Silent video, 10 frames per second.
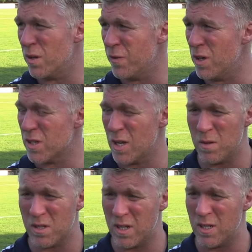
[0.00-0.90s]
The first game of
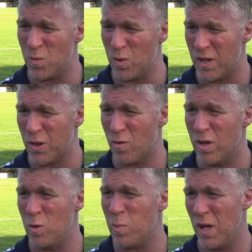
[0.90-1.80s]
the season, we had
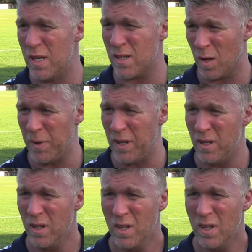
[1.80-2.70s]
3 new players come in
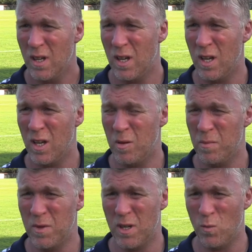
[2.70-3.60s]

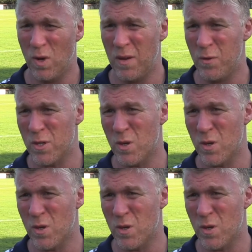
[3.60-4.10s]
and what have you.